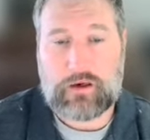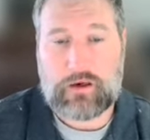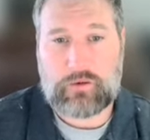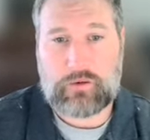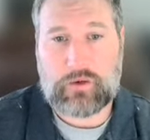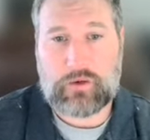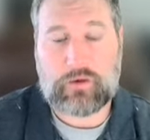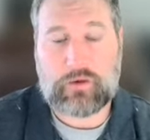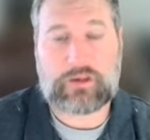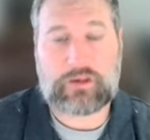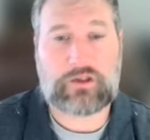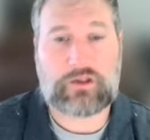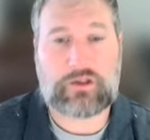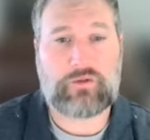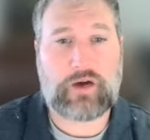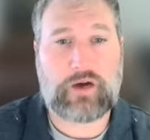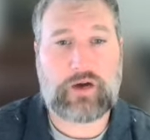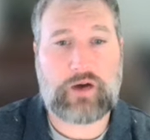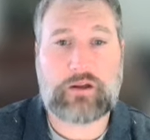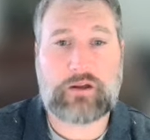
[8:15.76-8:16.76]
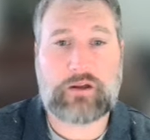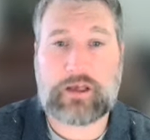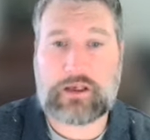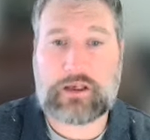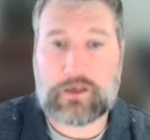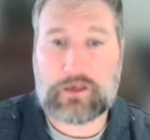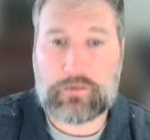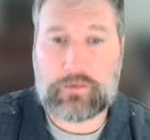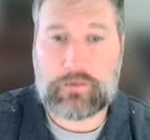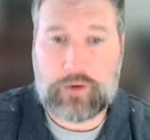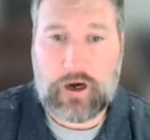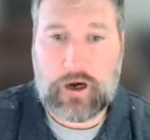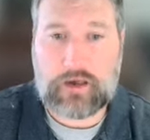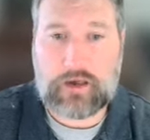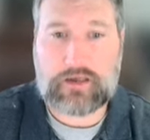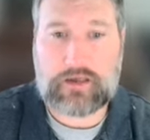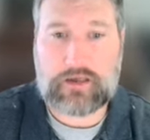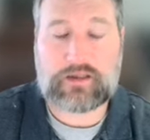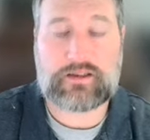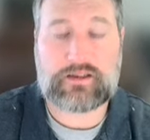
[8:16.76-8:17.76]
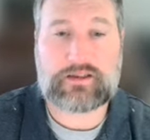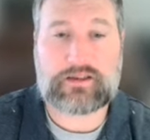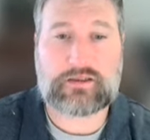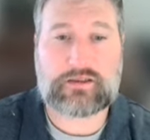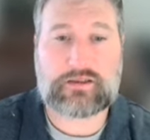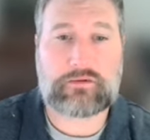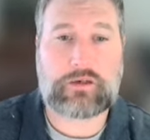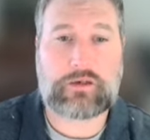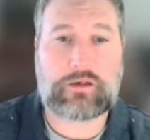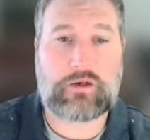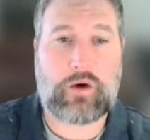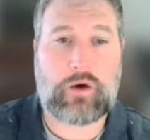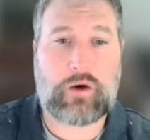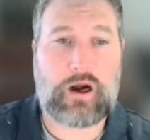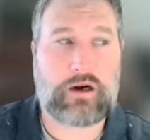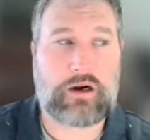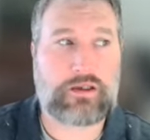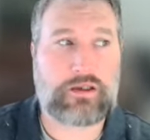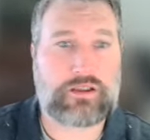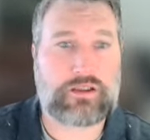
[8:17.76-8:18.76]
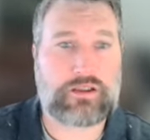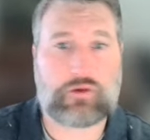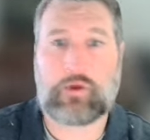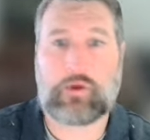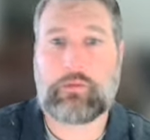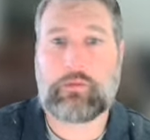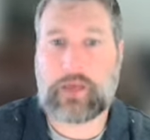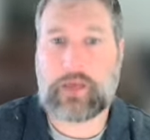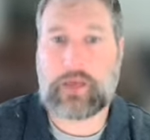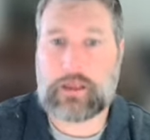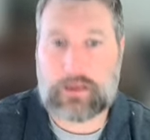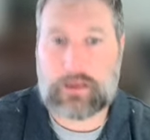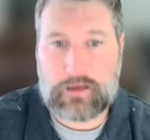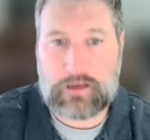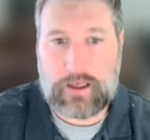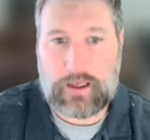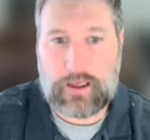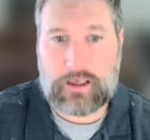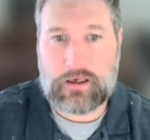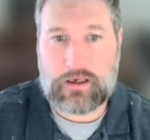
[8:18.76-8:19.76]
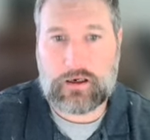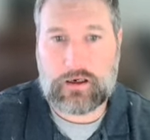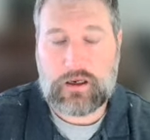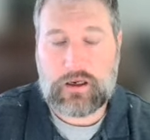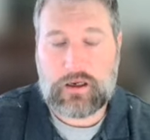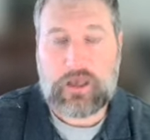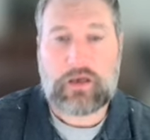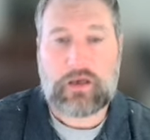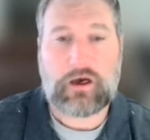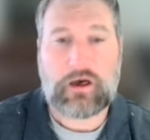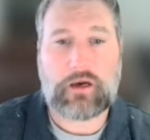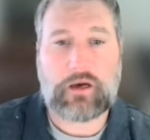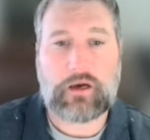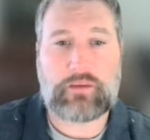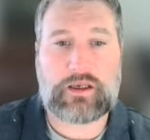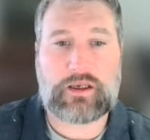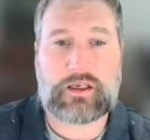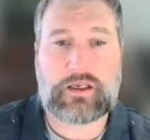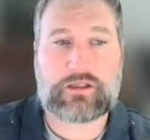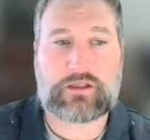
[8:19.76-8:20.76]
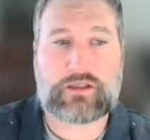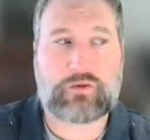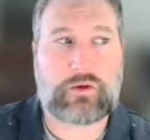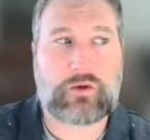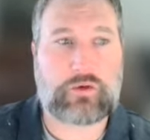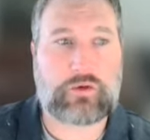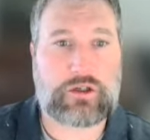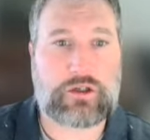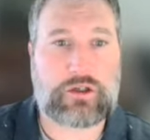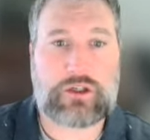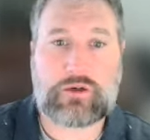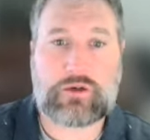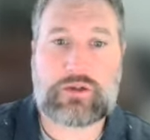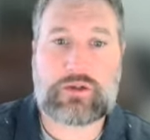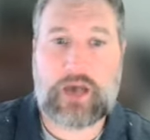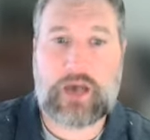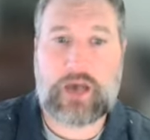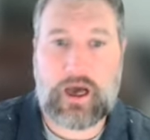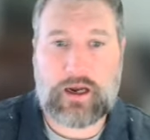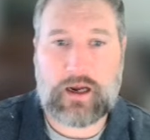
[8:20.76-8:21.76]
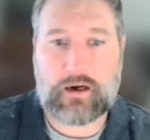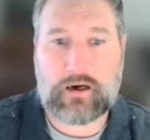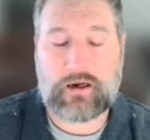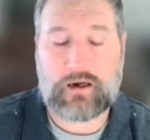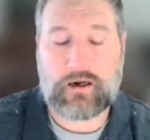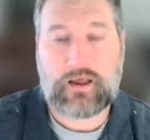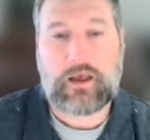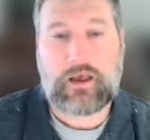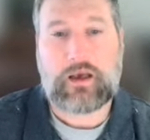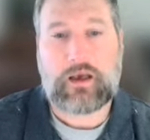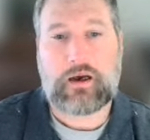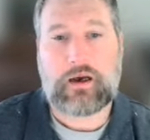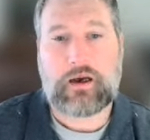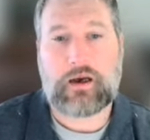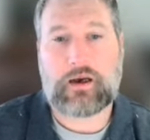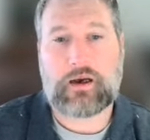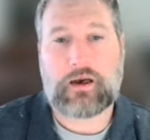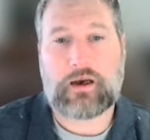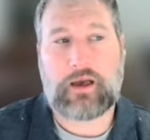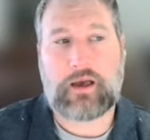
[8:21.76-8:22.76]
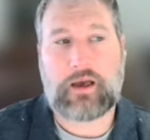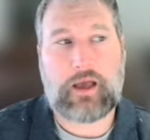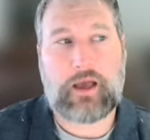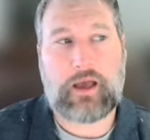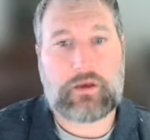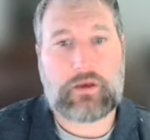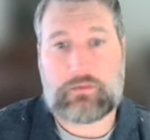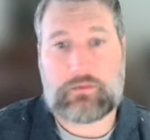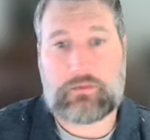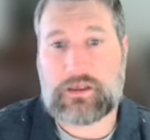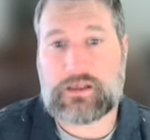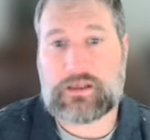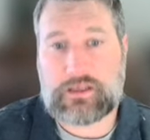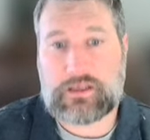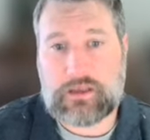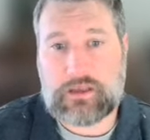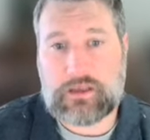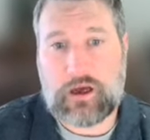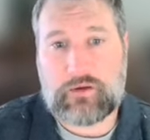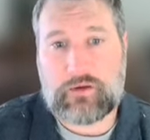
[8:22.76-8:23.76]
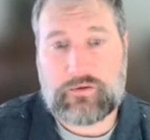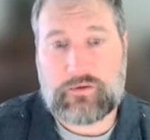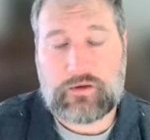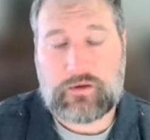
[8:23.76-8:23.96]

We want to file a good product that doesn't require us to amend later because we were too tired and we missed stuff.